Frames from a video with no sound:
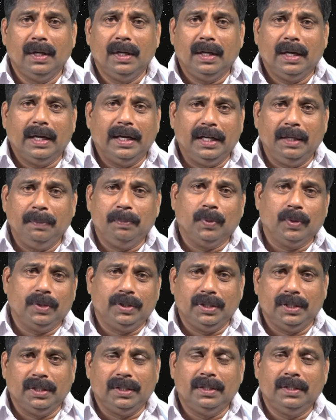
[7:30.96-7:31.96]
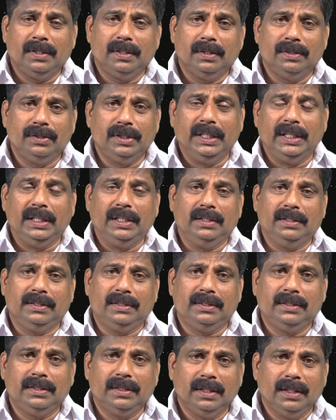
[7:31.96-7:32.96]
Harry Potter
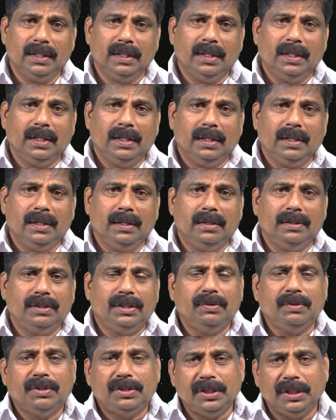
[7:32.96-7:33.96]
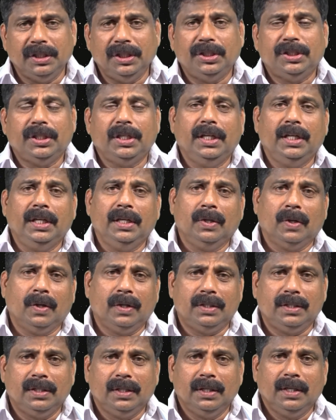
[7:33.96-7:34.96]
series, she was initially
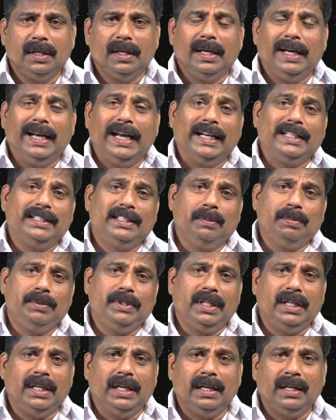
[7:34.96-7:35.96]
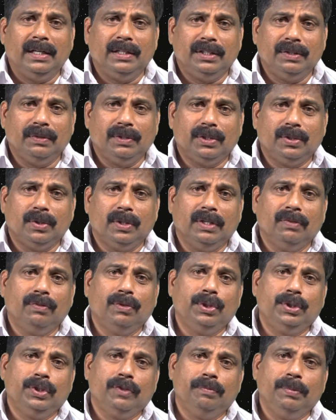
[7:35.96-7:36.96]
not accepted and she was on the
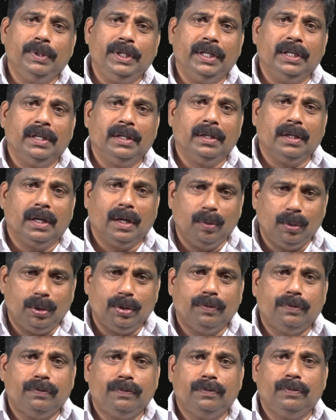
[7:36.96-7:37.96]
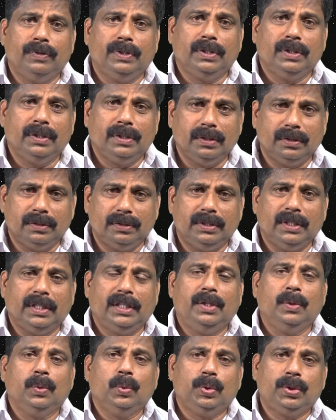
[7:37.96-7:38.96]
verge of being out of the
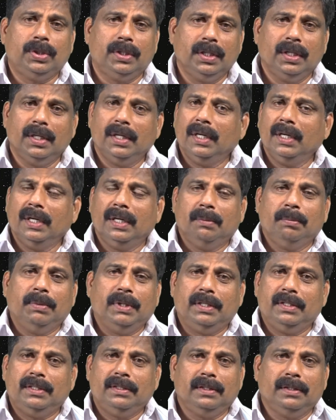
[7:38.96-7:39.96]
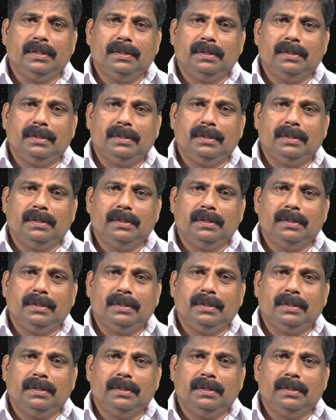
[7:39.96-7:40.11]
circuit. But